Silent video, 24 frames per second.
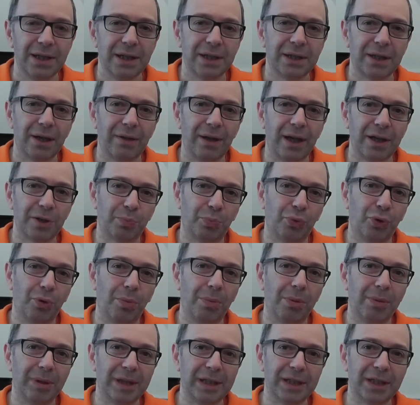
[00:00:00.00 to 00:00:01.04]
So that's
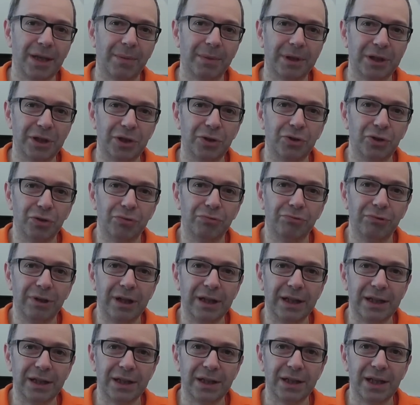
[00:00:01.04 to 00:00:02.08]
probably something you should
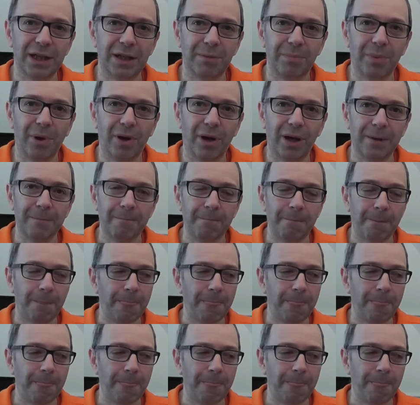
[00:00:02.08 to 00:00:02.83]
really stick by.